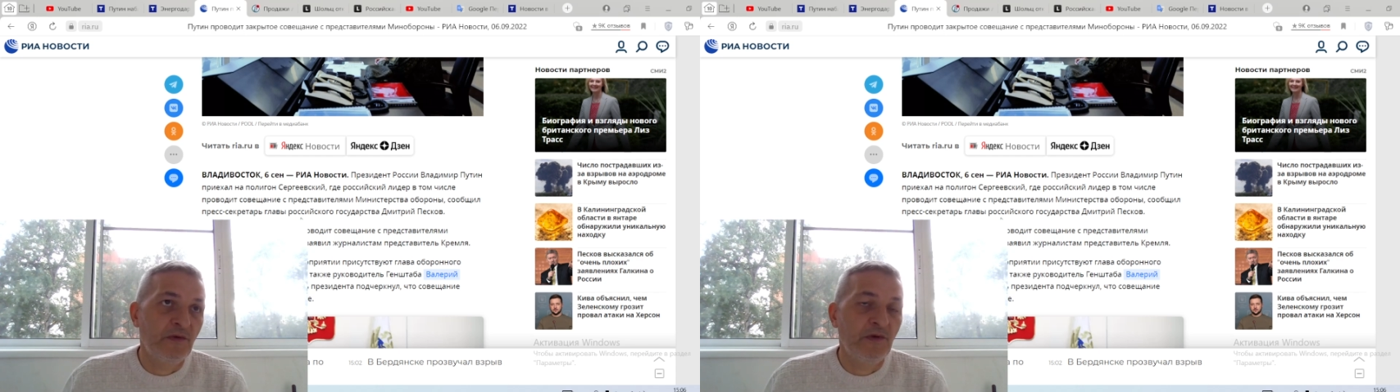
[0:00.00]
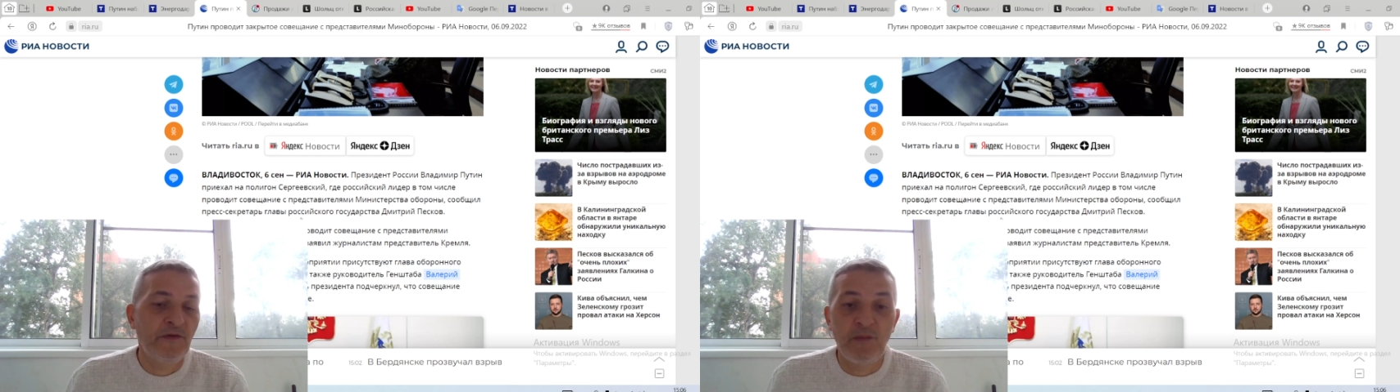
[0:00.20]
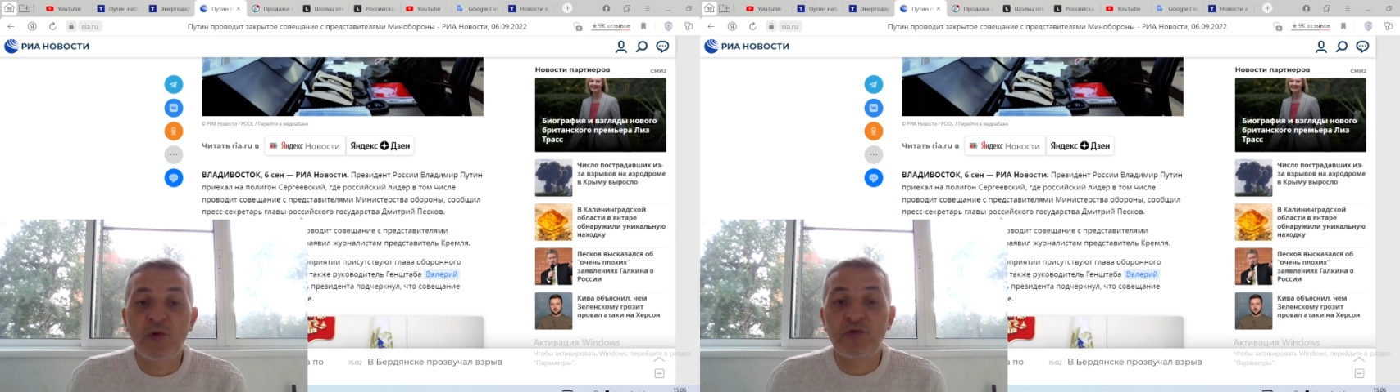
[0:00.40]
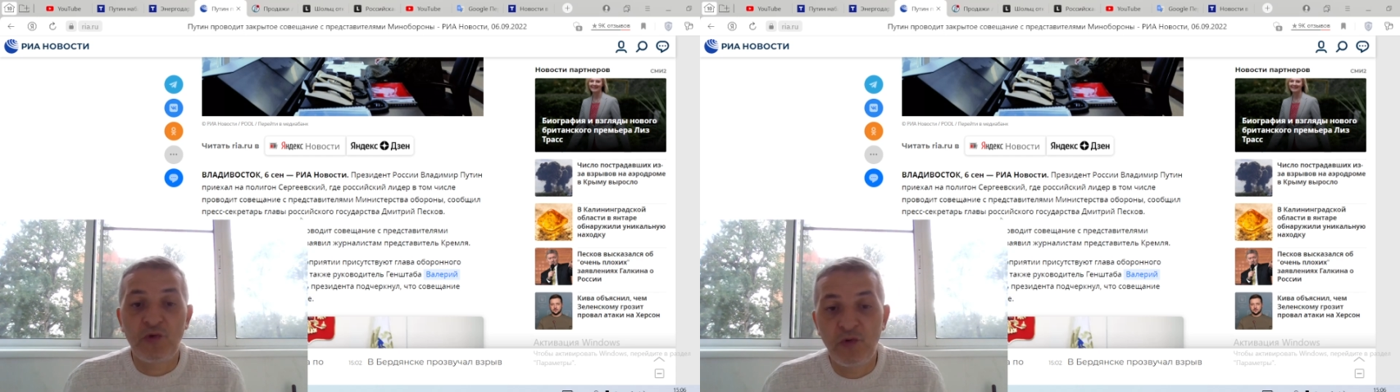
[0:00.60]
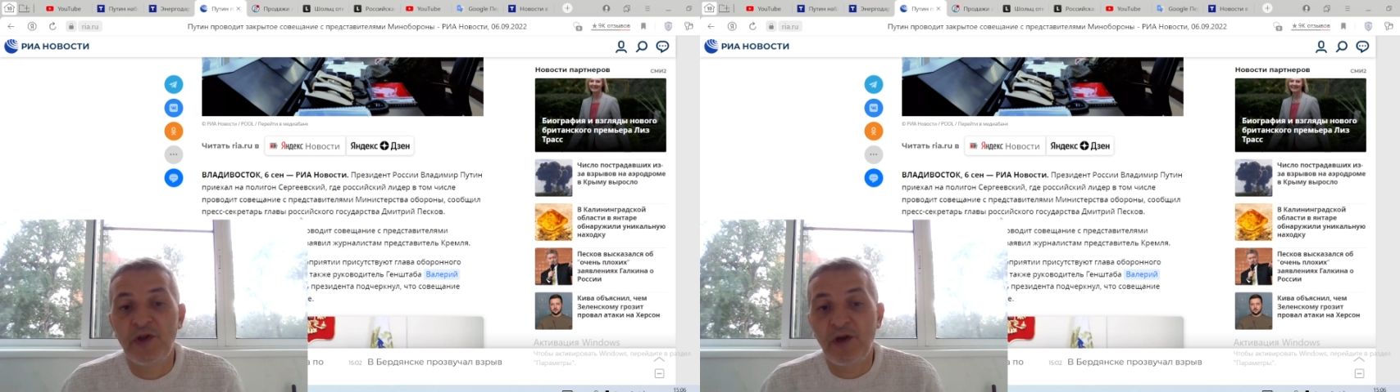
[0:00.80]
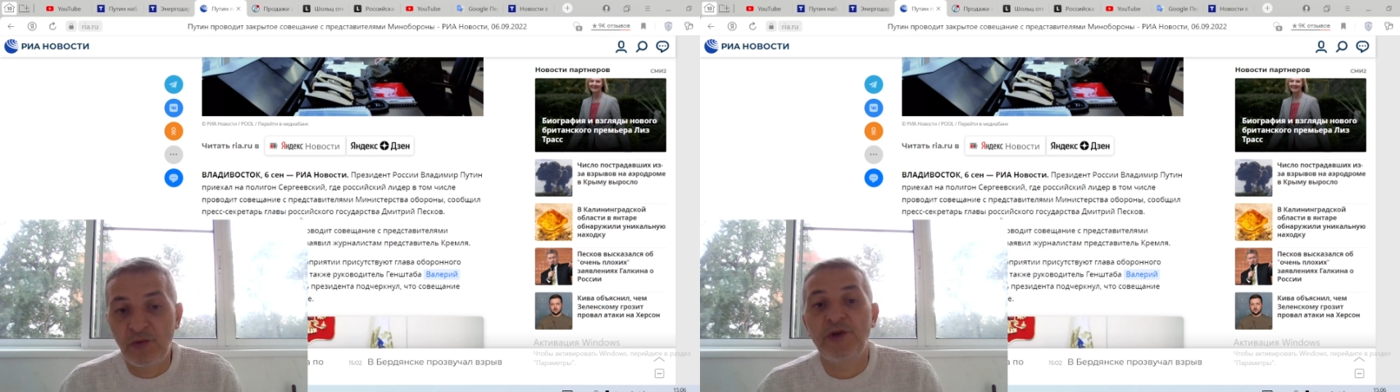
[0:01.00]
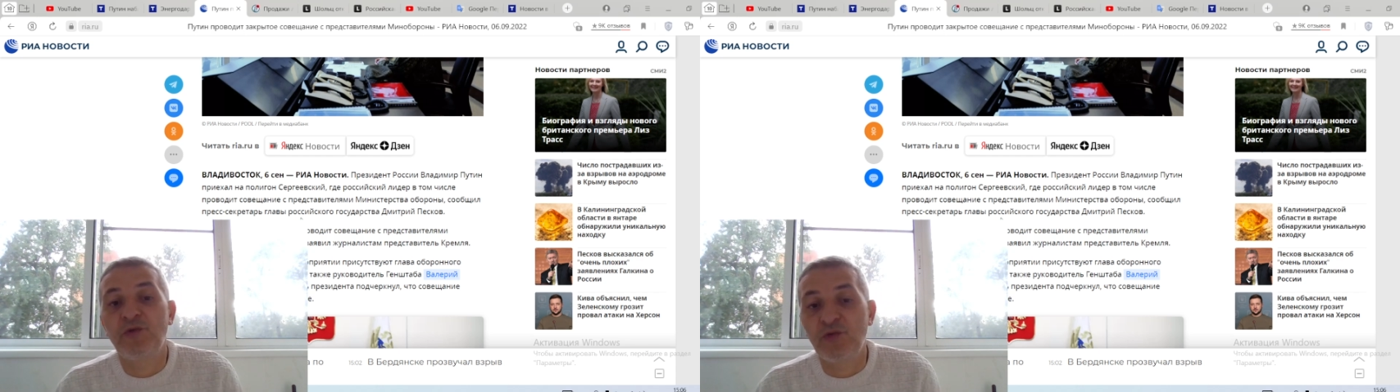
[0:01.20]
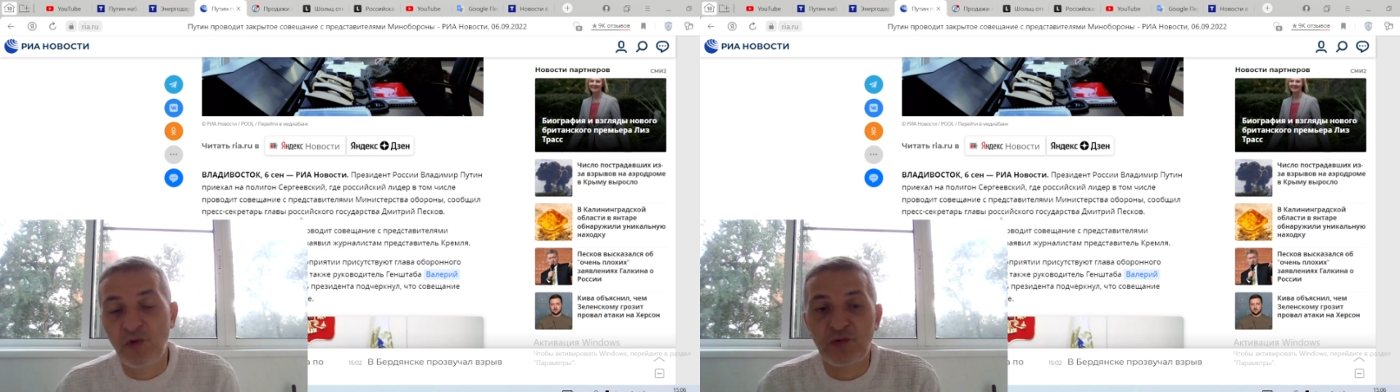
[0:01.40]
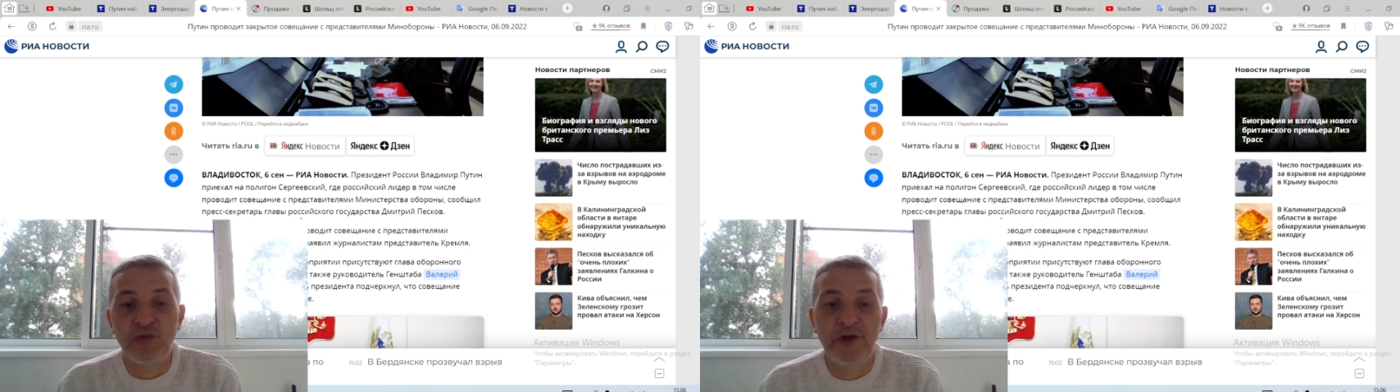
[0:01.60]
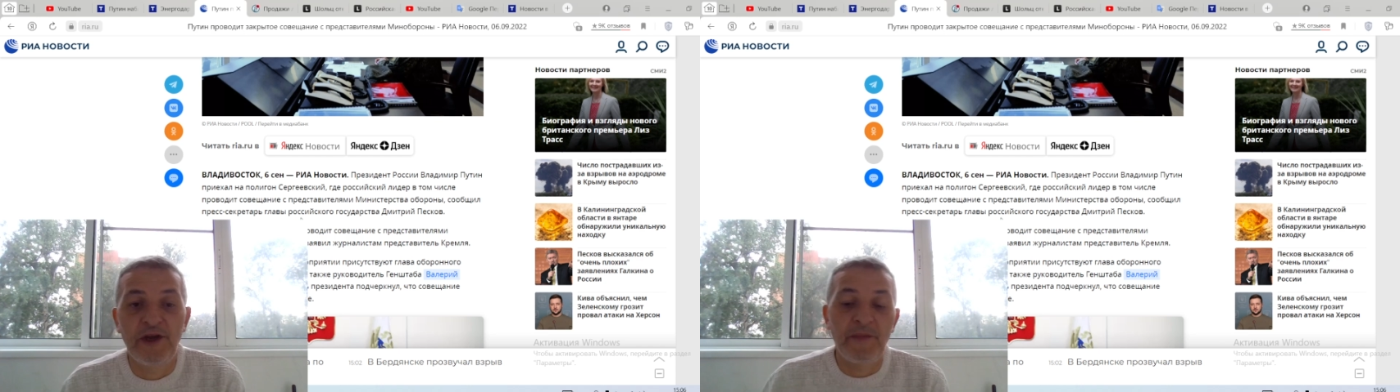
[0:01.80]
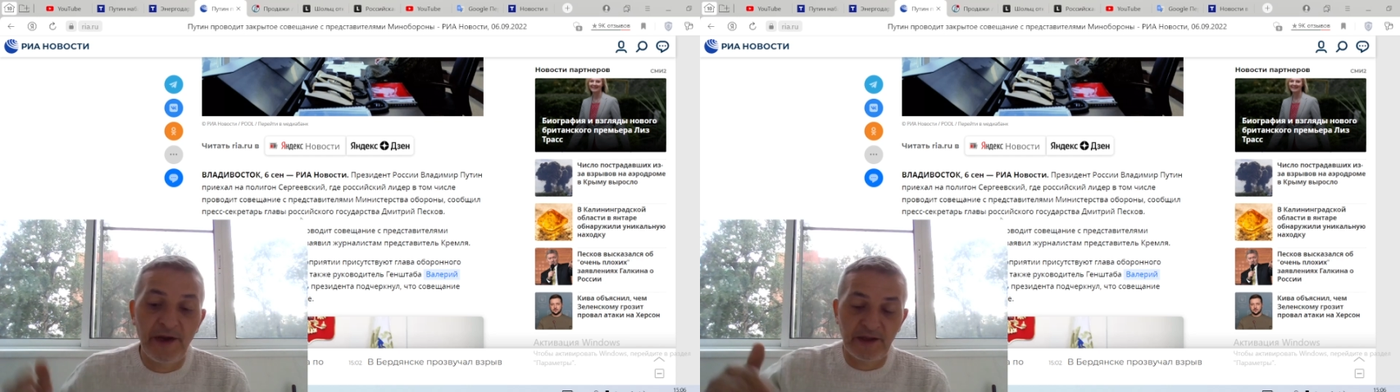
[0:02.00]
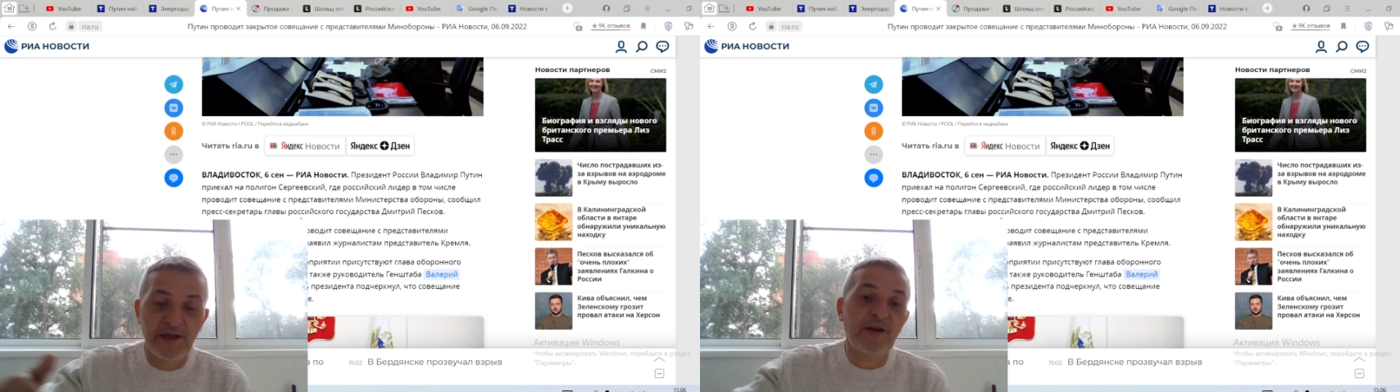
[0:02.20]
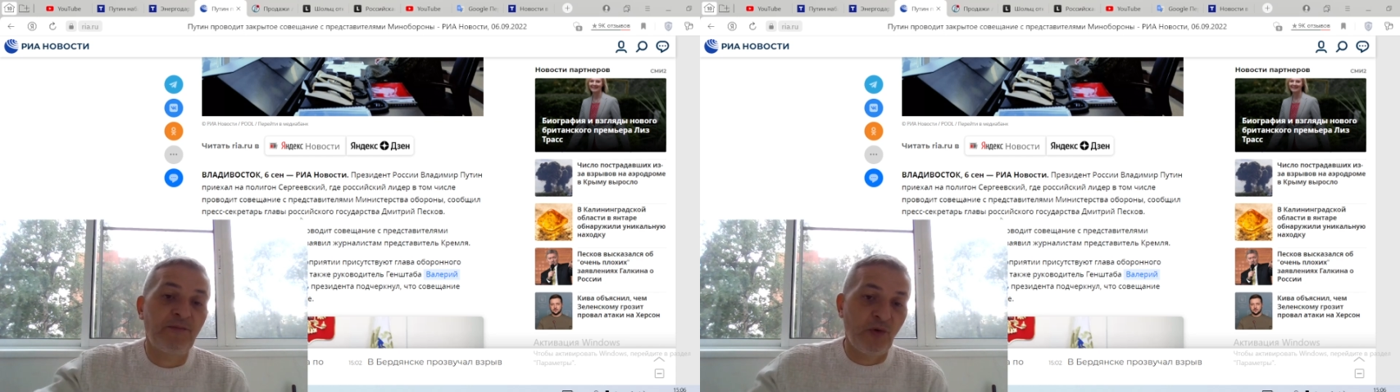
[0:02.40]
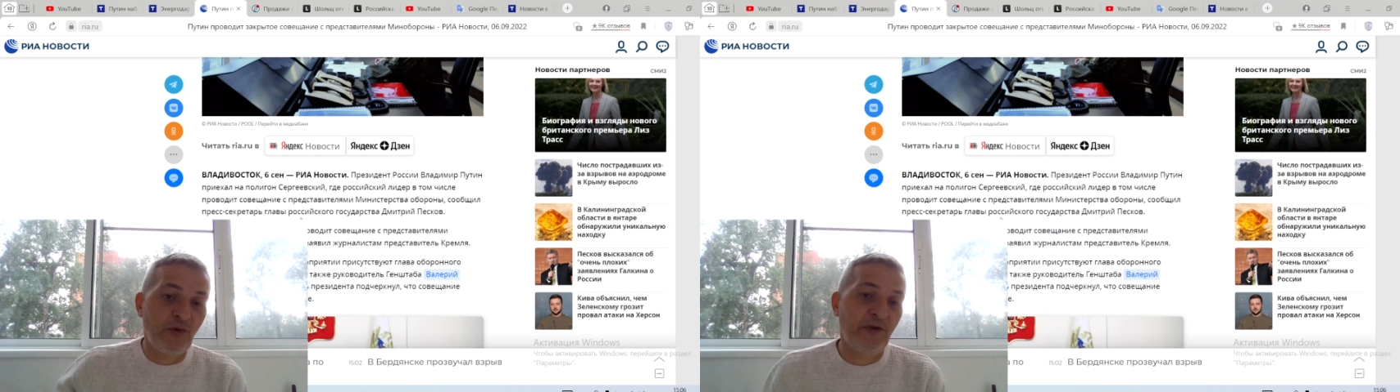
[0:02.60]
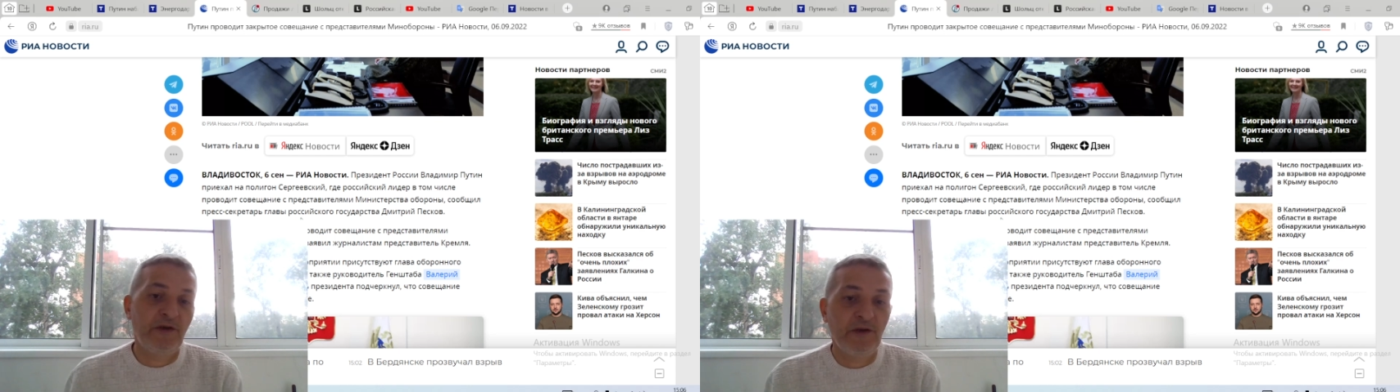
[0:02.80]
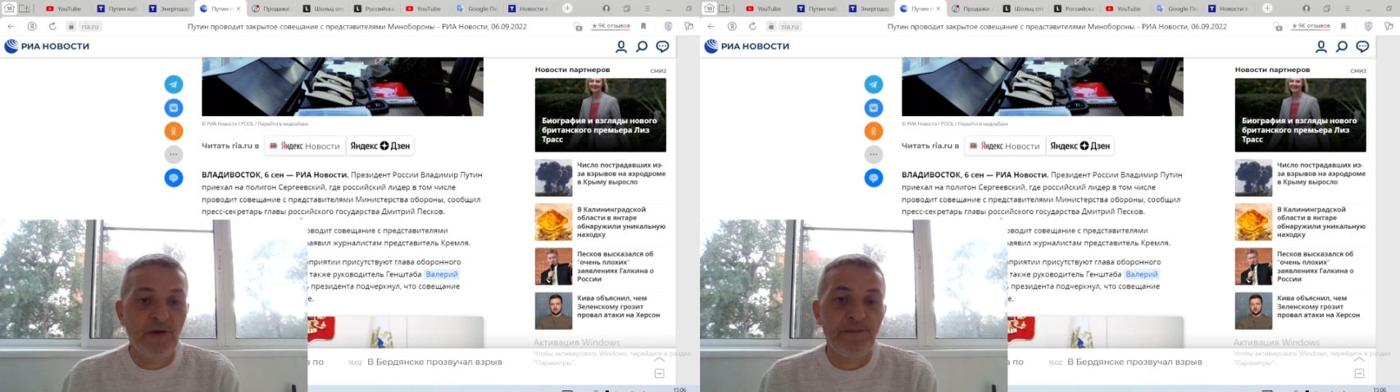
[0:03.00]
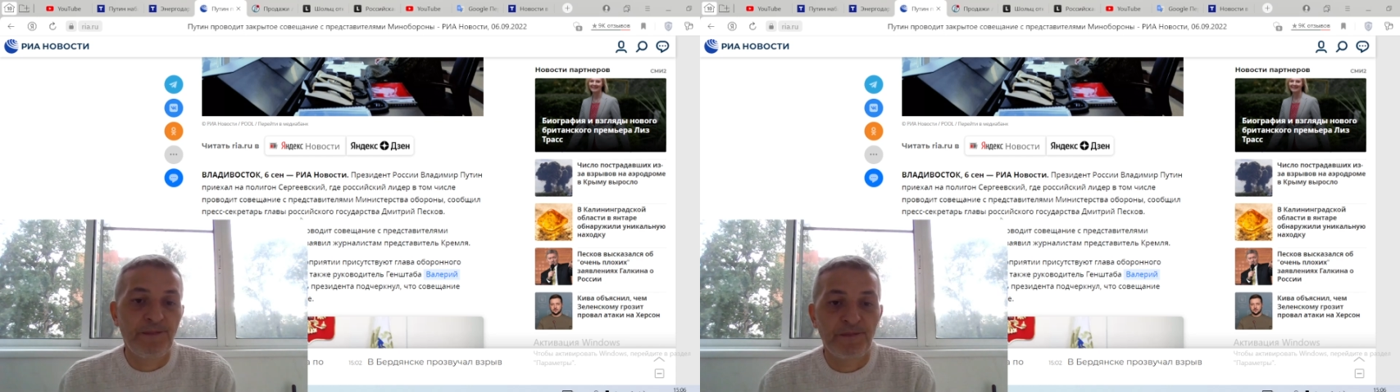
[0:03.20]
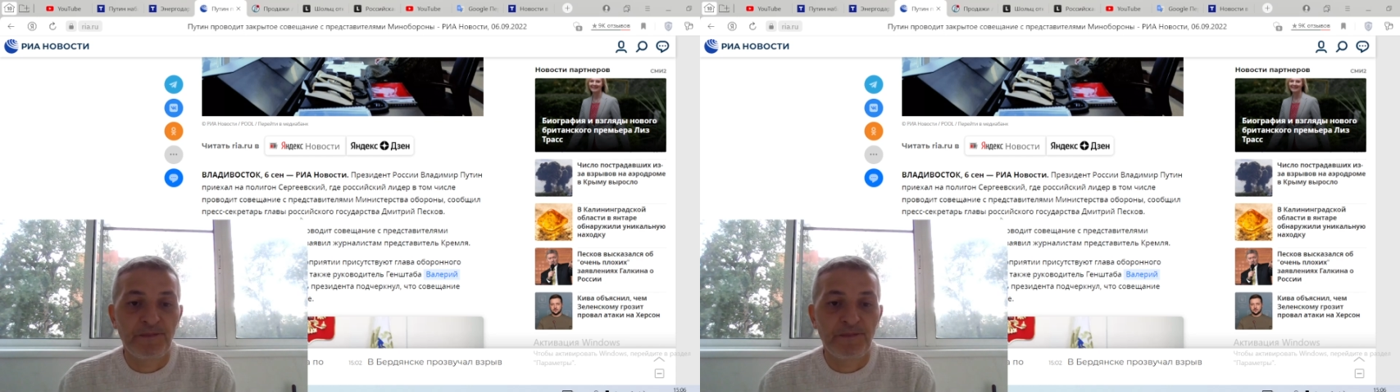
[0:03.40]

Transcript: if Moscow will agree to talk to them at that point, you know.